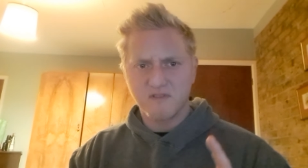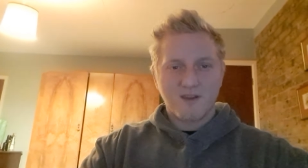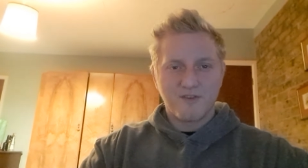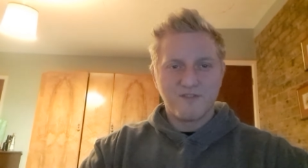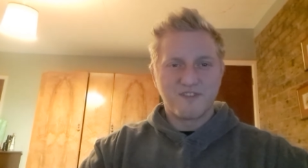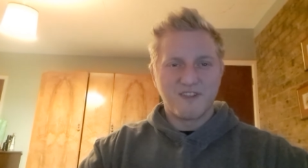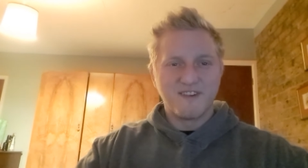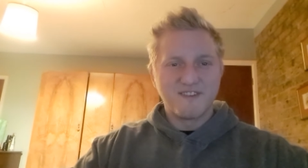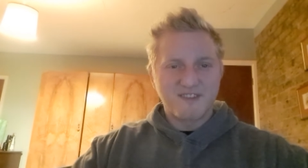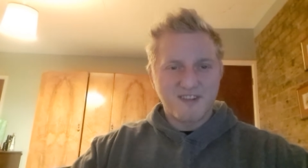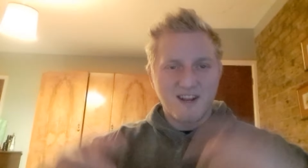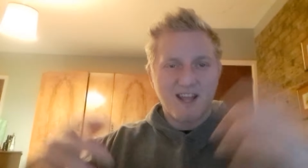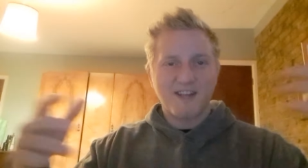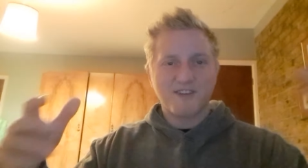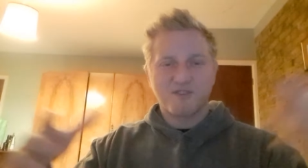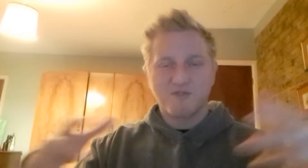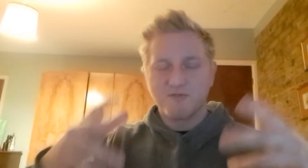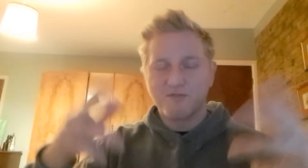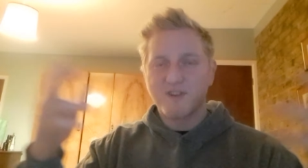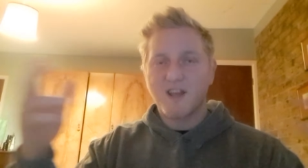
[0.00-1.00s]
Because
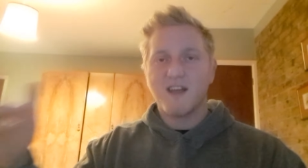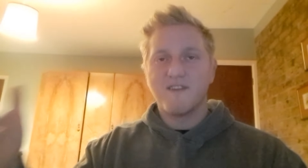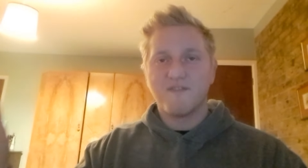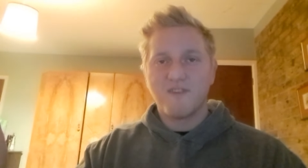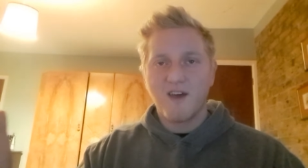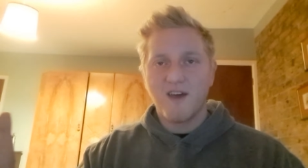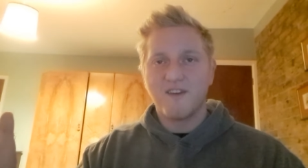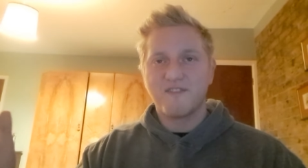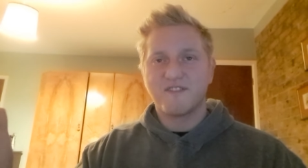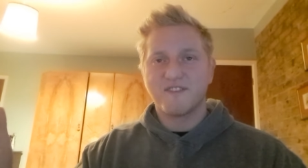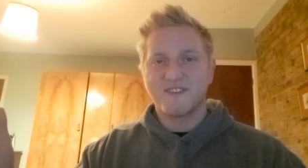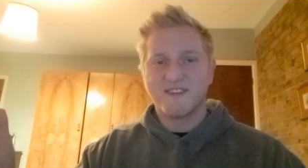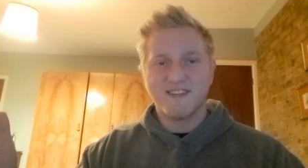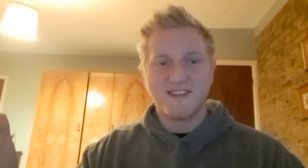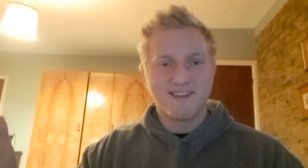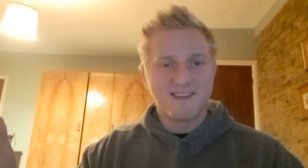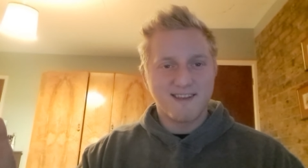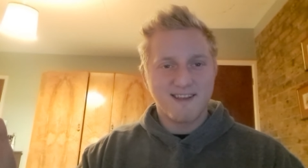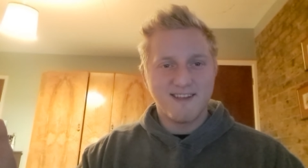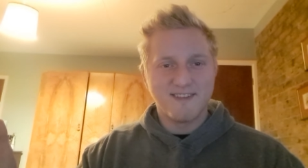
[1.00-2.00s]
intellectual
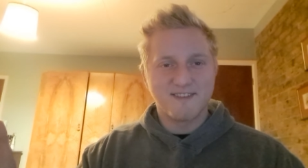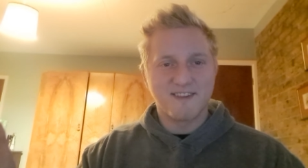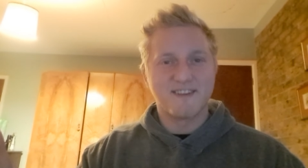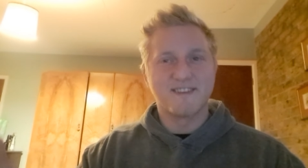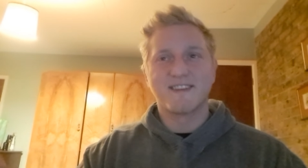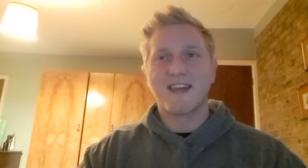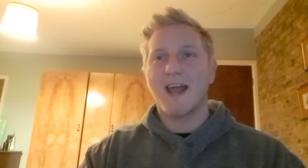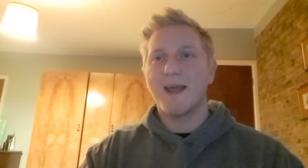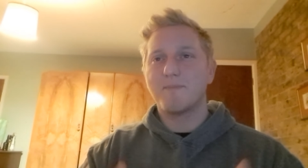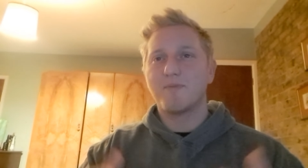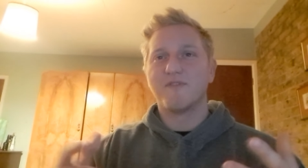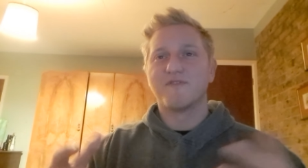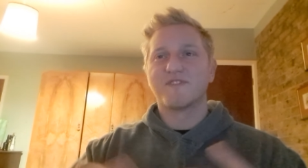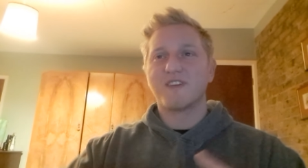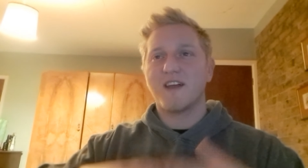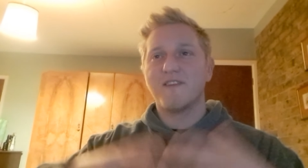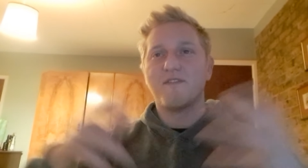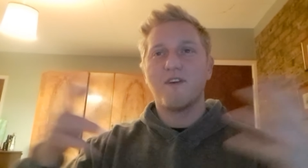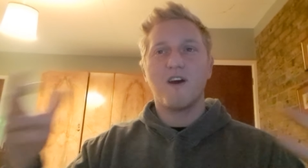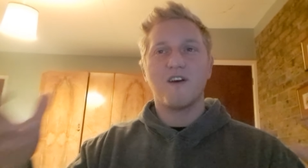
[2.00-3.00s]
diversity is a type of
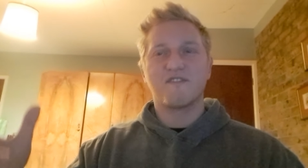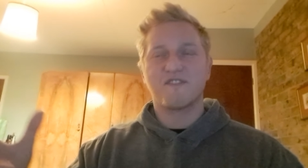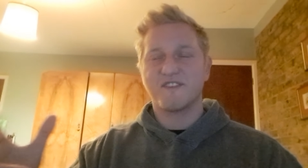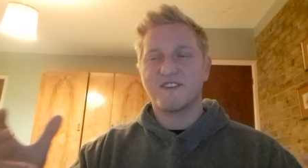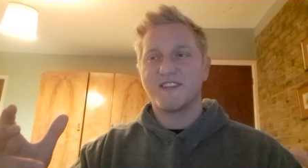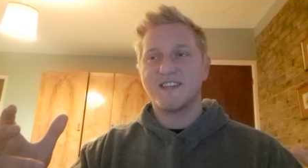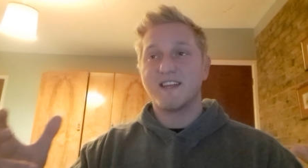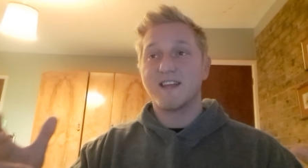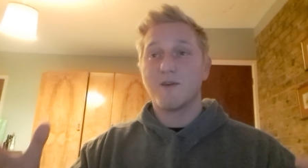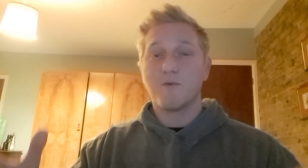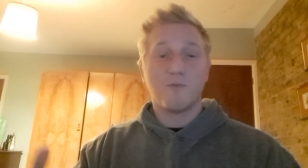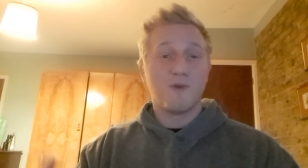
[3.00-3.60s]
diversity